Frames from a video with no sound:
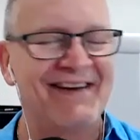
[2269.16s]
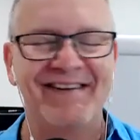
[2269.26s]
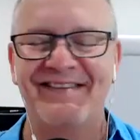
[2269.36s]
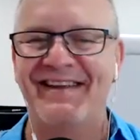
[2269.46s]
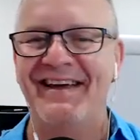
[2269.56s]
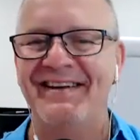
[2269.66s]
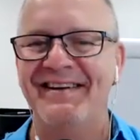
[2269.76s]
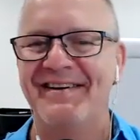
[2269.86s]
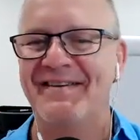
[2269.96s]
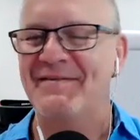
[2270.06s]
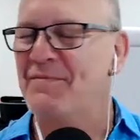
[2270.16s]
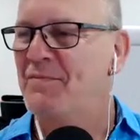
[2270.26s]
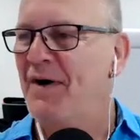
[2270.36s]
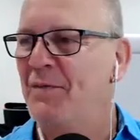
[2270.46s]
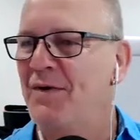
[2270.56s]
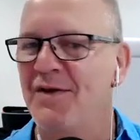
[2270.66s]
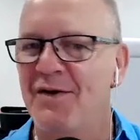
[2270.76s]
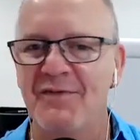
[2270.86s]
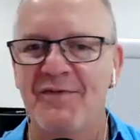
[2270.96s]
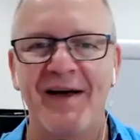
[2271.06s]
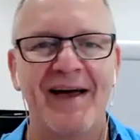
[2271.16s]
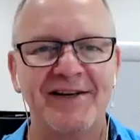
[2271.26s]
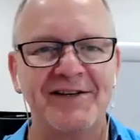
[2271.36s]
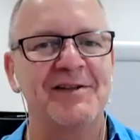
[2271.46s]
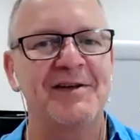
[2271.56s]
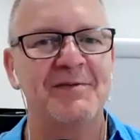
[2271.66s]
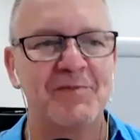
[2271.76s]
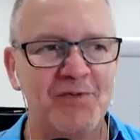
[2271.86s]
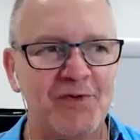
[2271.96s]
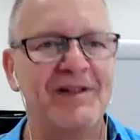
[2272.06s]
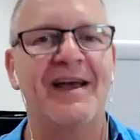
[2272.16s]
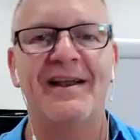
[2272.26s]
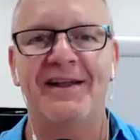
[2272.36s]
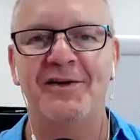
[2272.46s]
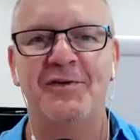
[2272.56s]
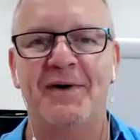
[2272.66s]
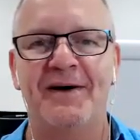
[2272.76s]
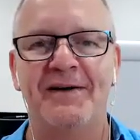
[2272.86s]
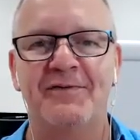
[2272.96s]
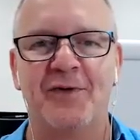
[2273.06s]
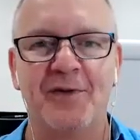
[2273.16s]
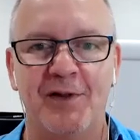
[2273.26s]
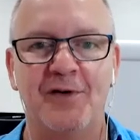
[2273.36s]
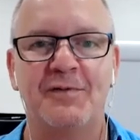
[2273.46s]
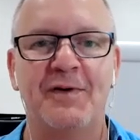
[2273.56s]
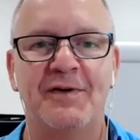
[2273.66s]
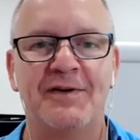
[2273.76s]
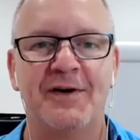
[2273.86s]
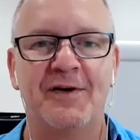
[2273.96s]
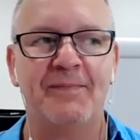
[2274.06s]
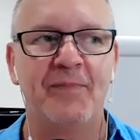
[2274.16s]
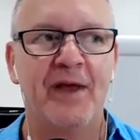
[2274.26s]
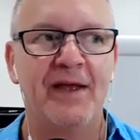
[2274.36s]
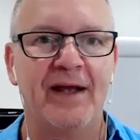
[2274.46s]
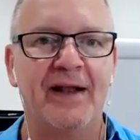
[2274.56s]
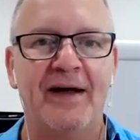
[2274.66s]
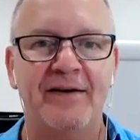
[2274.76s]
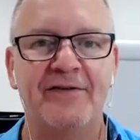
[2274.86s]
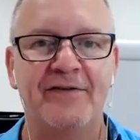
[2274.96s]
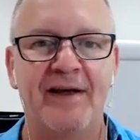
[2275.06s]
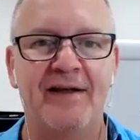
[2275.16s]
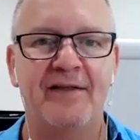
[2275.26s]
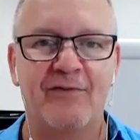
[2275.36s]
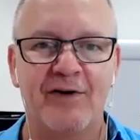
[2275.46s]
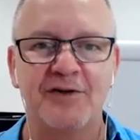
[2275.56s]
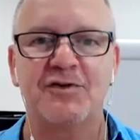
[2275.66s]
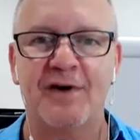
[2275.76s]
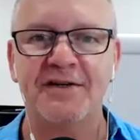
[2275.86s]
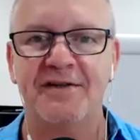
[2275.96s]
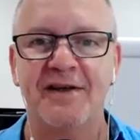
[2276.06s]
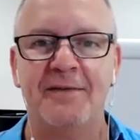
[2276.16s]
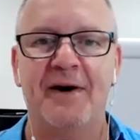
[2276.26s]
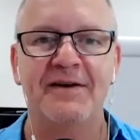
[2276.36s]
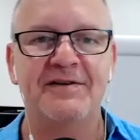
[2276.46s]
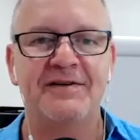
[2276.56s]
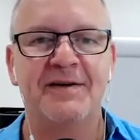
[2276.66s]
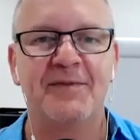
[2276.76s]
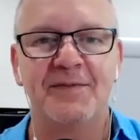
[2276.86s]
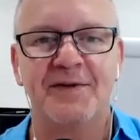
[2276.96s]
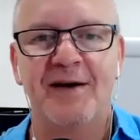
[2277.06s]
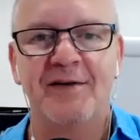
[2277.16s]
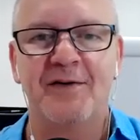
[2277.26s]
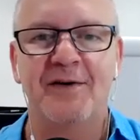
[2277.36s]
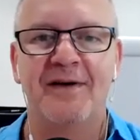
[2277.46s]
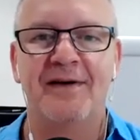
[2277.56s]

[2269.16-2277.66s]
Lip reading: understand it, but when you've actually really had heel pain for a long period of time, you can understand the frustration that your patients sometimes go through